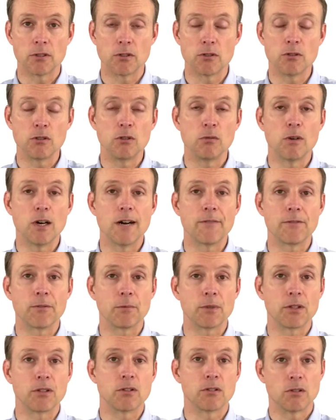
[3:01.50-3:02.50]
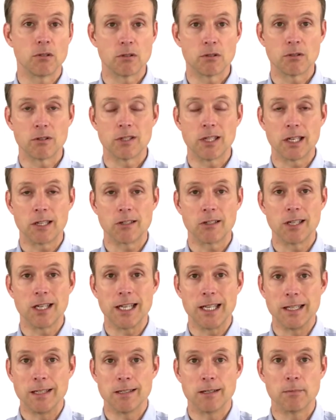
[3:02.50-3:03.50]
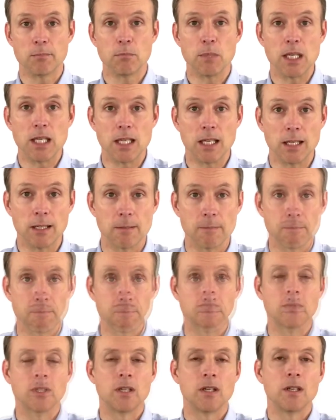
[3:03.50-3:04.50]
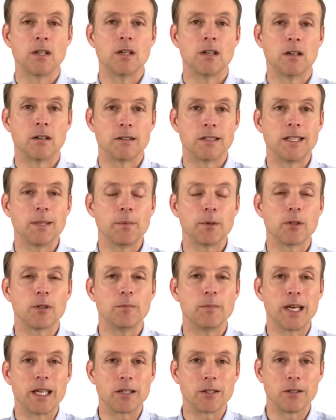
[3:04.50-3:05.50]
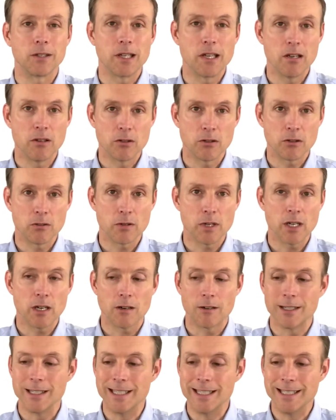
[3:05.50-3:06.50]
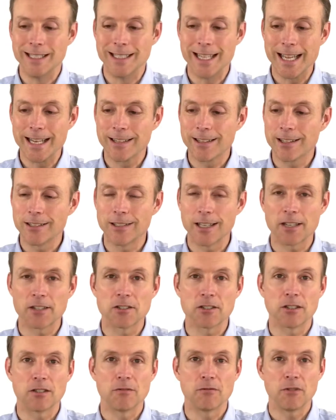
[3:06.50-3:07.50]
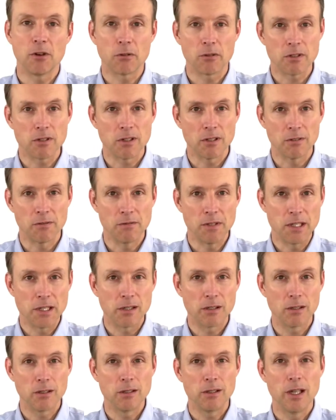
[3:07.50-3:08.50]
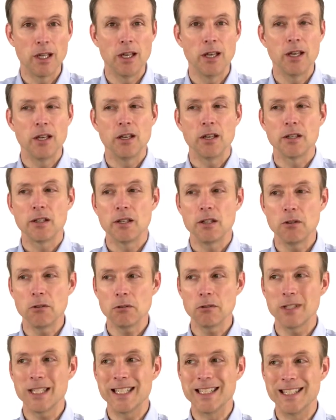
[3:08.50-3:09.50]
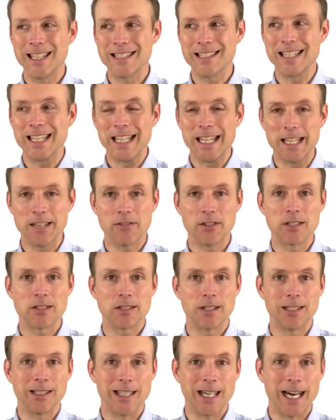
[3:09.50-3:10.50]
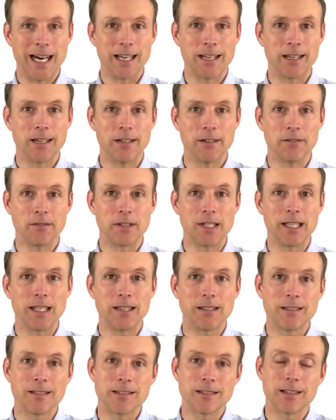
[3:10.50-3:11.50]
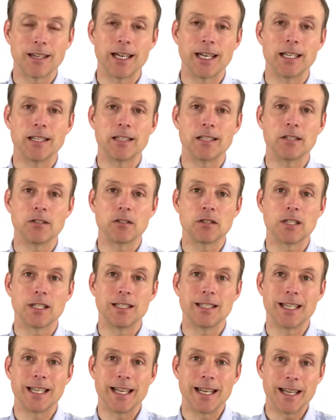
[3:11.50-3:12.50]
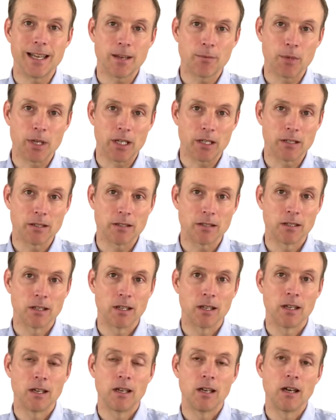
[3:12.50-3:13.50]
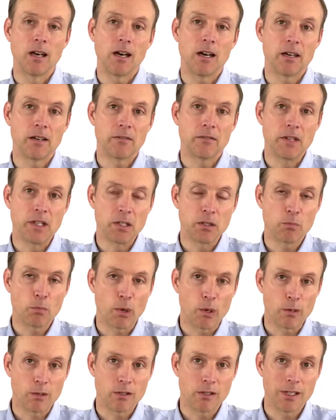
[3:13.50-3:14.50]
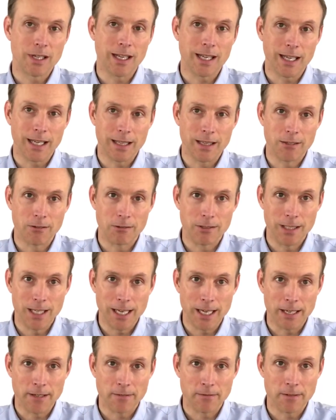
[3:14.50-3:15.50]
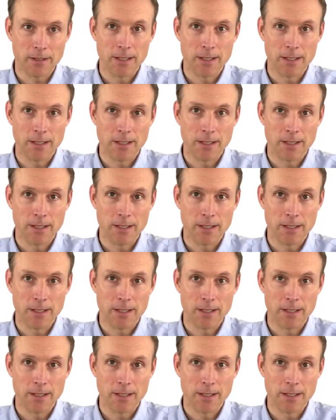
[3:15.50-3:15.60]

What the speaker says: is too often what the social section ends up being. Our typical medical history, our data collection focused on the physical, usually doesn't give us a lot of insight into the dynamics of this person and their life.